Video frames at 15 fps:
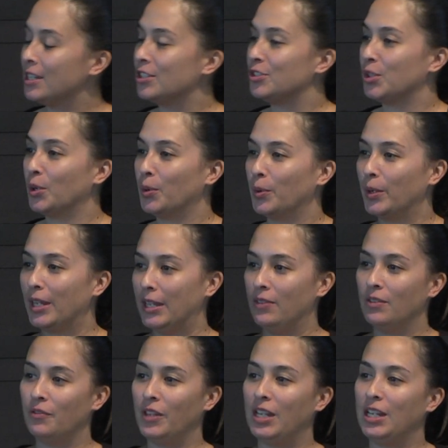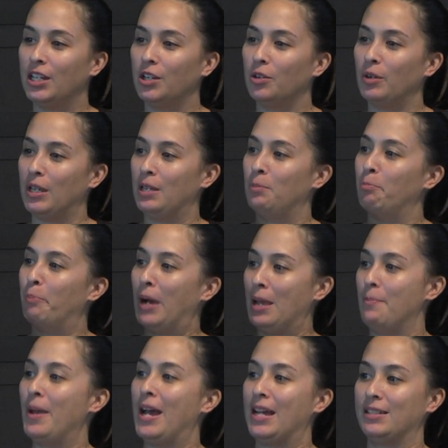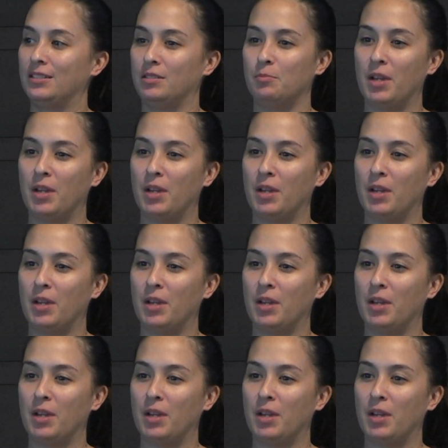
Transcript: so in the video, it bypassed